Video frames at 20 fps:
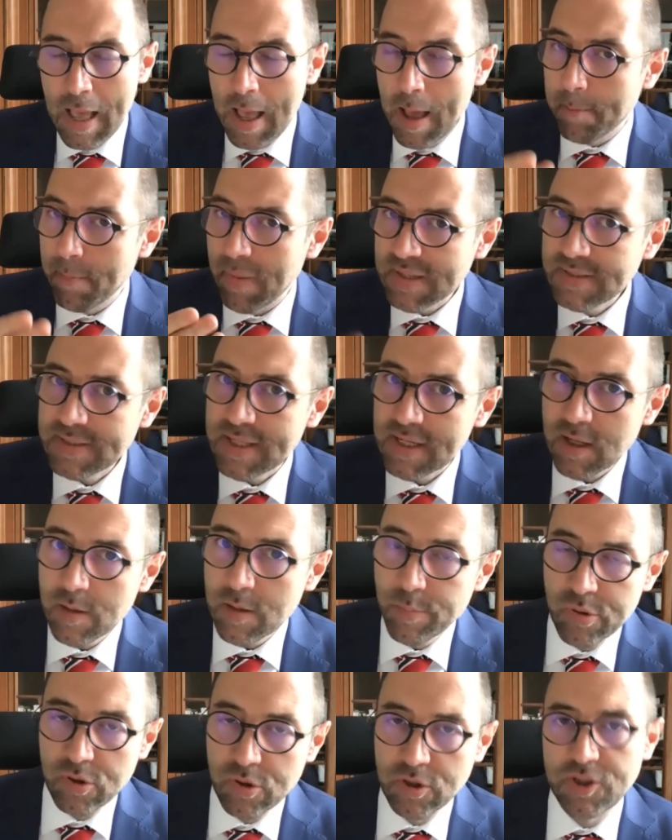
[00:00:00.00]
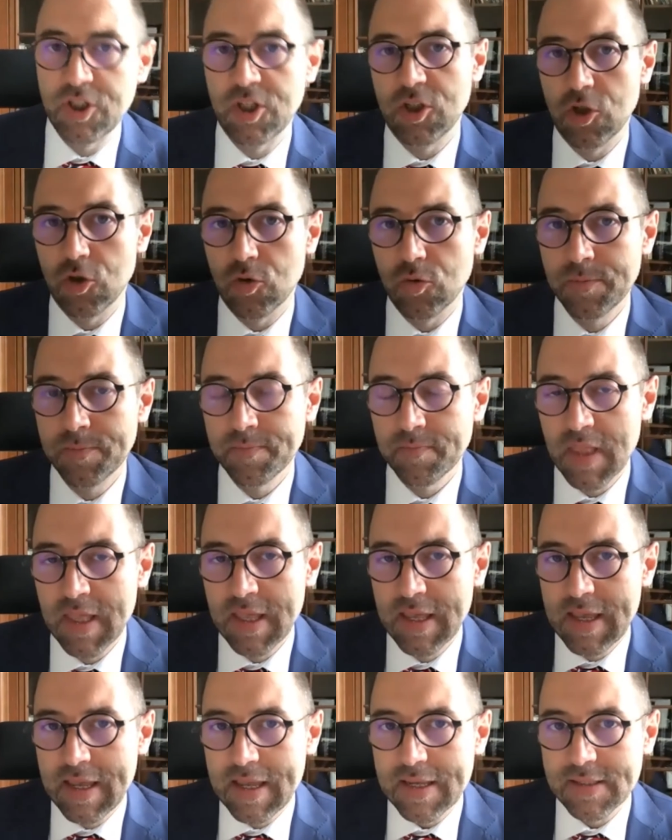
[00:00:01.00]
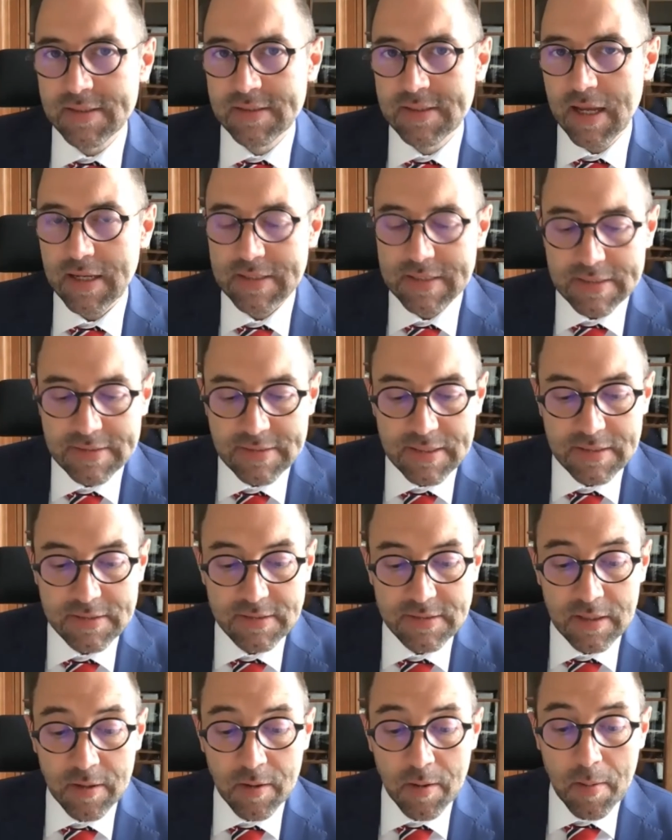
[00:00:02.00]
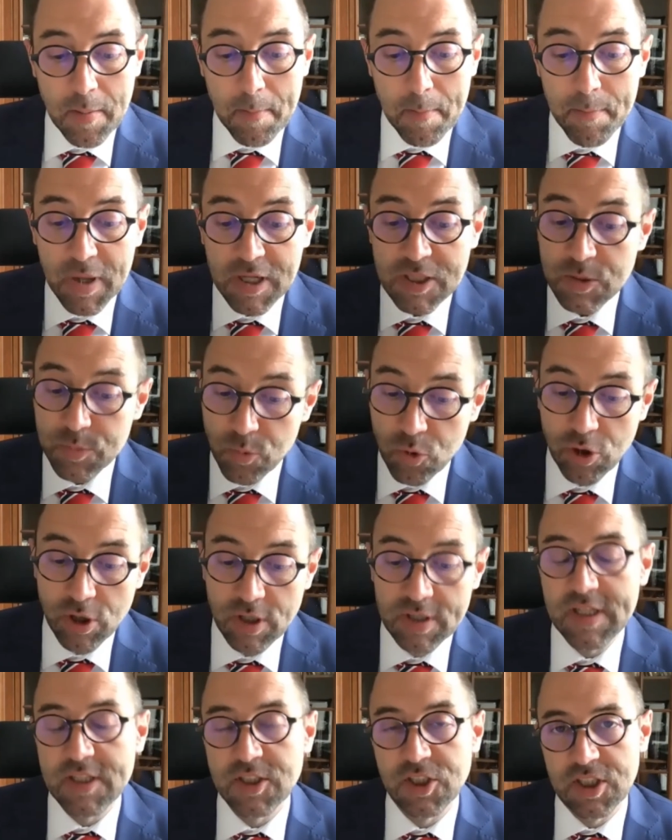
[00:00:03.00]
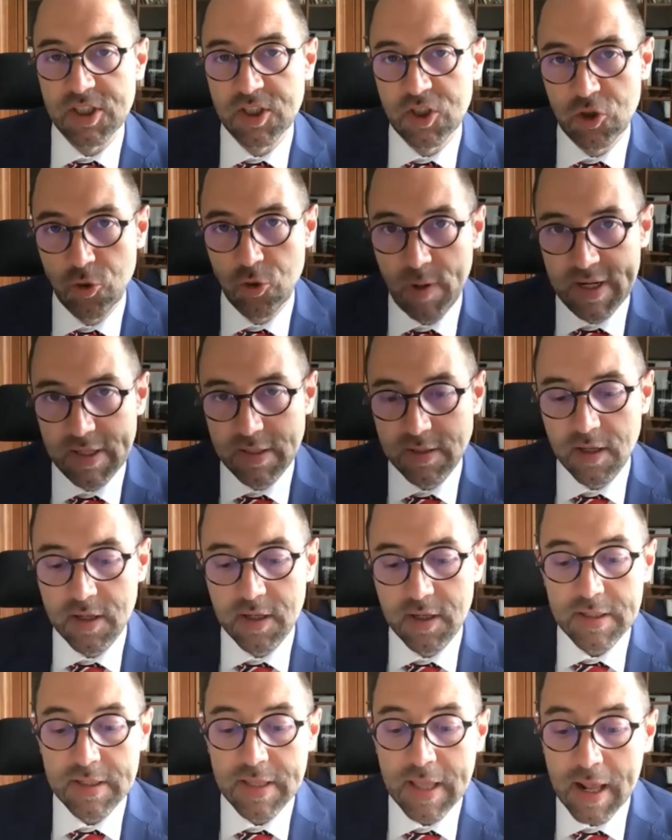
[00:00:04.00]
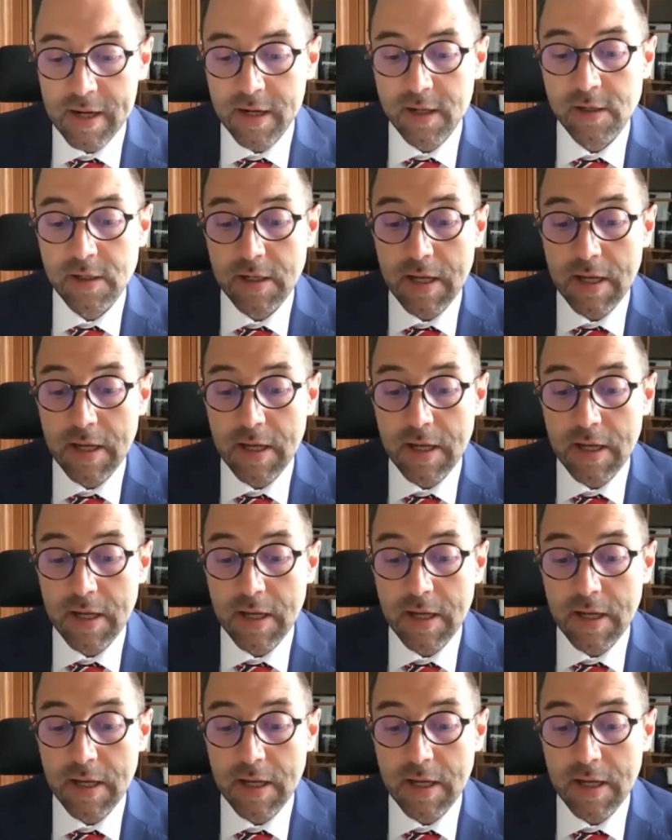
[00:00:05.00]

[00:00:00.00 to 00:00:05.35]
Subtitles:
My second point to you is that this is much more than just trade. Canada